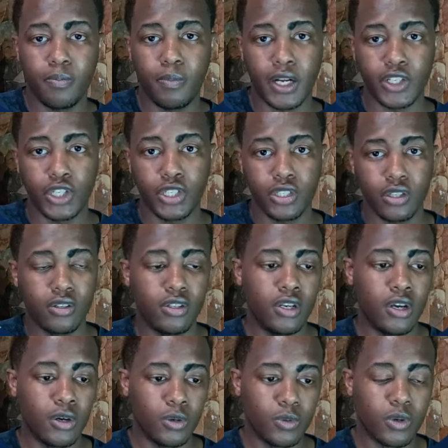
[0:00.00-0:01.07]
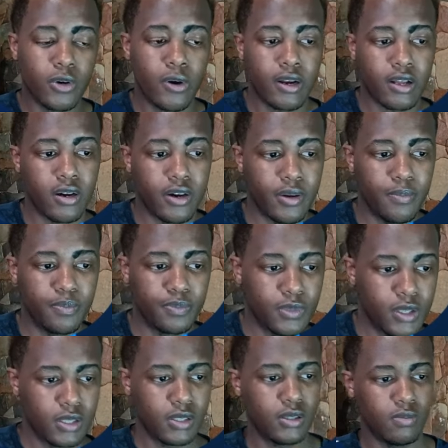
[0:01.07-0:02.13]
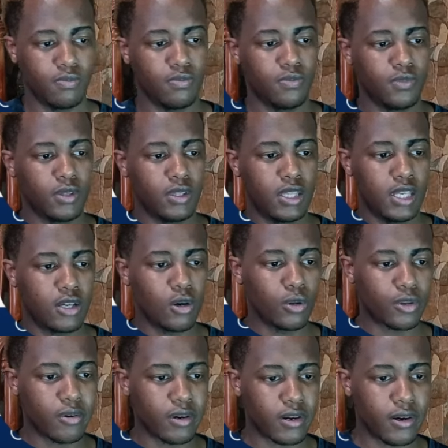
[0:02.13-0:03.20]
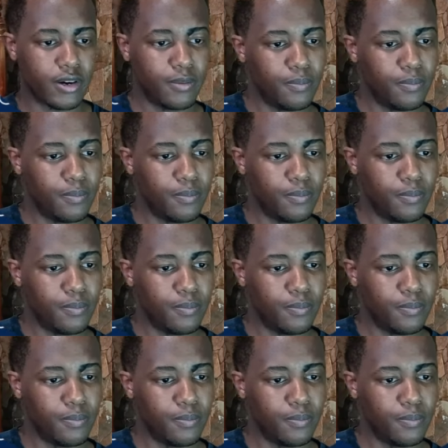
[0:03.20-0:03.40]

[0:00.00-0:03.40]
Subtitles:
budget, credit card, the gold credit card.